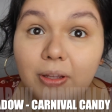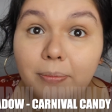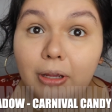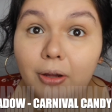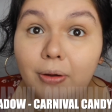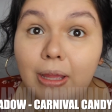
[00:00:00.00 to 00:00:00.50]

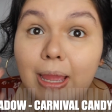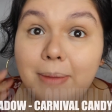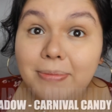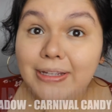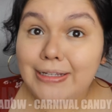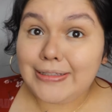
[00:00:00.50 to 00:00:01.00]
about
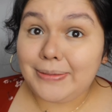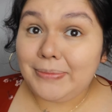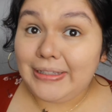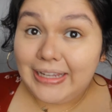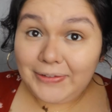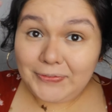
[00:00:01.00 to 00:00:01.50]
because I'm
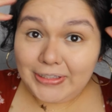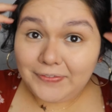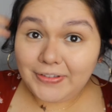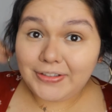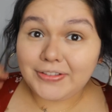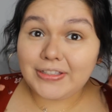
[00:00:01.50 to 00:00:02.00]
like, I've never
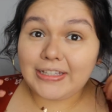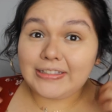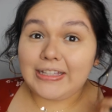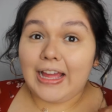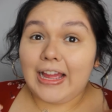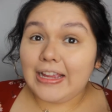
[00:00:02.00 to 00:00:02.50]
used like
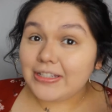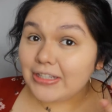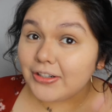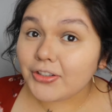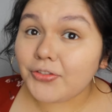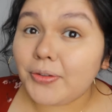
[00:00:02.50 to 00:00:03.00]
the
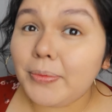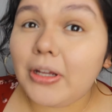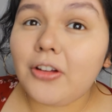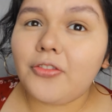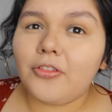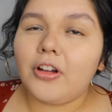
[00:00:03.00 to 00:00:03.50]
eyeshadows from
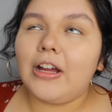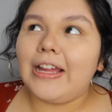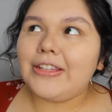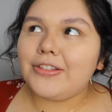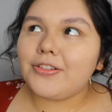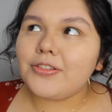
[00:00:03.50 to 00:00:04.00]
e.l.f. Well, I
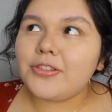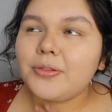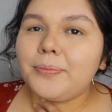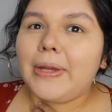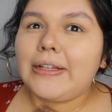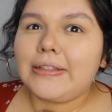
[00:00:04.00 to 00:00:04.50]
used to
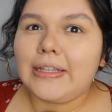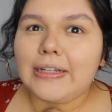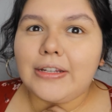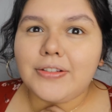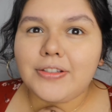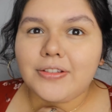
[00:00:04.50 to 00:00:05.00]
back then. I
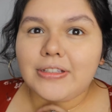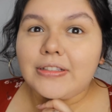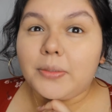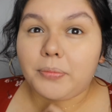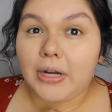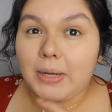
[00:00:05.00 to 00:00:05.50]
used to use like
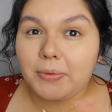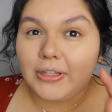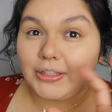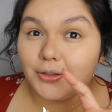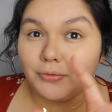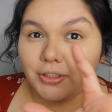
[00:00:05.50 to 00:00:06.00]
the primer,
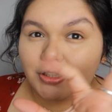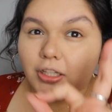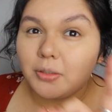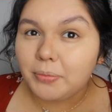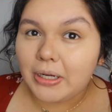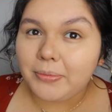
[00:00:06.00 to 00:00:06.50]
like the
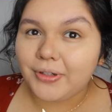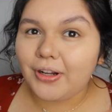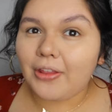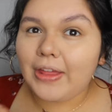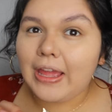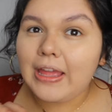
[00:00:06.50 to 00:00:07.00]
$1 primer and
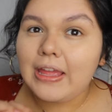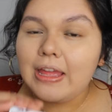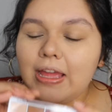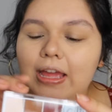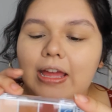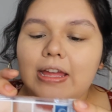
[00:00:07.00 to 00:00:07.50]
all that,
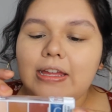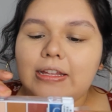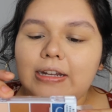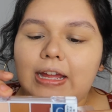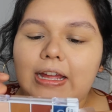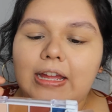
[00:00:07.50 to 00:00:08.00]
and
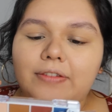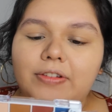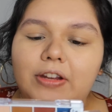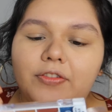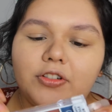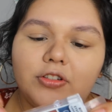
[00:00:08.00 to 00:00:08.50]
I have
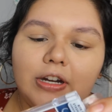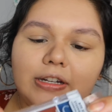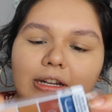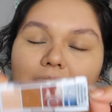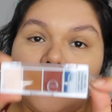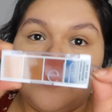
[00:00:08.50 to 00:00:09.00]
never tried
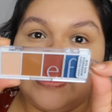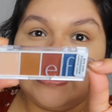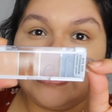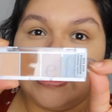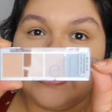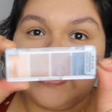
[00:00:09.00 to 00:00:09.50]
any of these
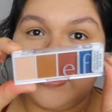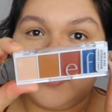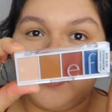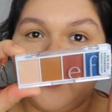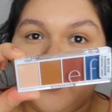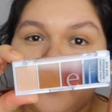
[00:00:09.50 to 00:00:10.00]
eyeshadows
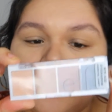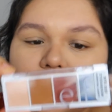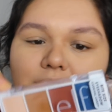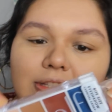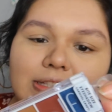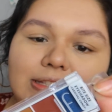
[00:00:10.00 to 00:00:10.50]
before this.
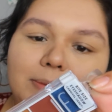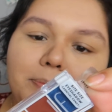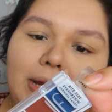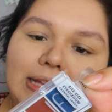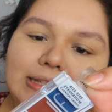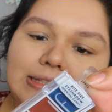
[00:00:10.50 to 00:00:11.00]
So this is the
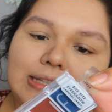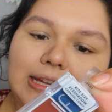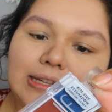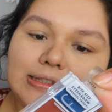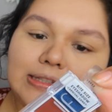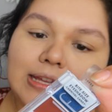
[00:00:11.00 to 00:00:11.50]
bite
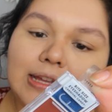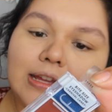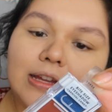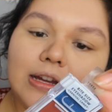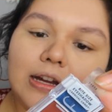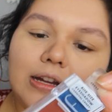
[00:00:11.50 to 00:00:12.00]
size.
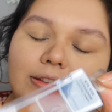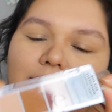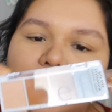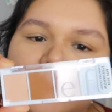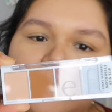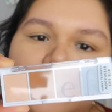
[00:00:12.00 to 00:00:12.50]
This is in the